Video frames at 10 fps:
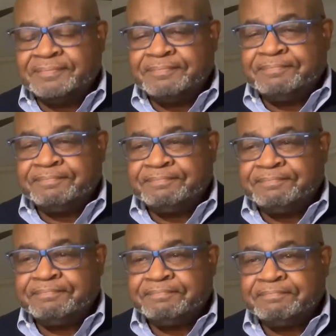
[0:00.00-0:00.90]
It was
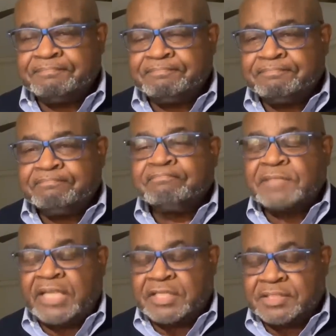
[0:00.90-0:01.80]
your decision.
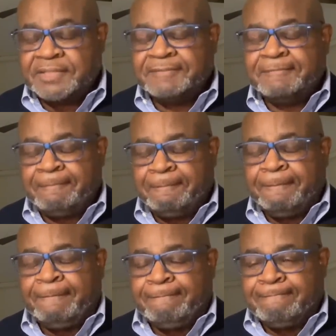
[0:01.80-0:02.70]
Yes. And so,
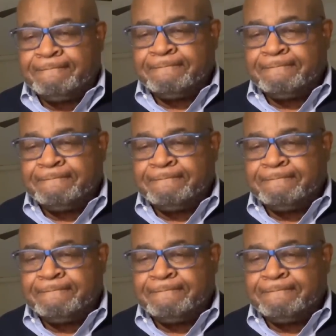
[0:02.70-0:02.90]
um,